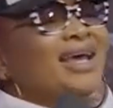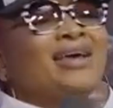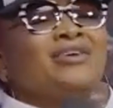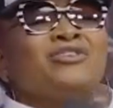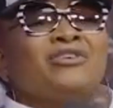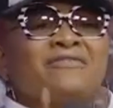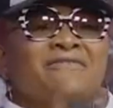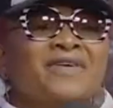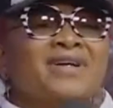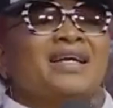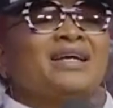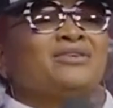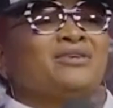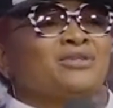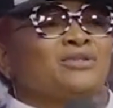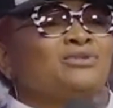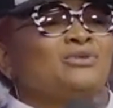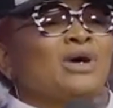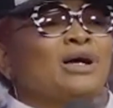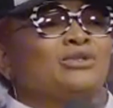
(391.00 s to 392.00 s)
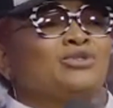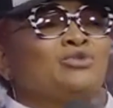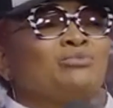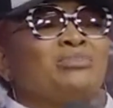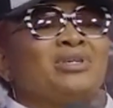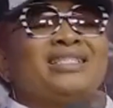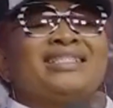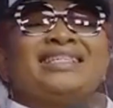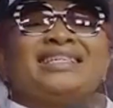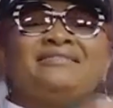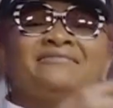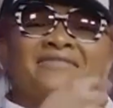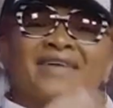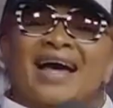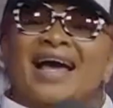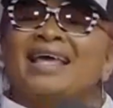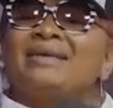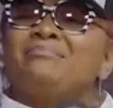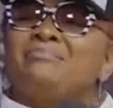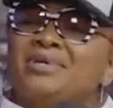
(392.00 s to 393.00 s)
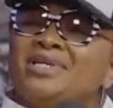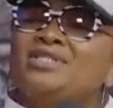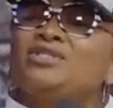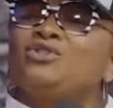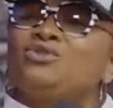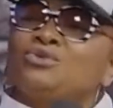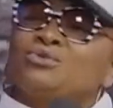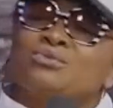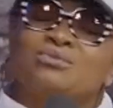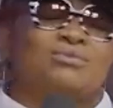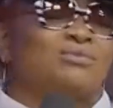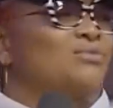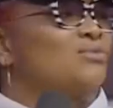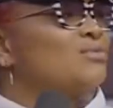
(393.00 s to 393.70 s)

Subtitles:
Your father doesn't know how to beat if I beat you.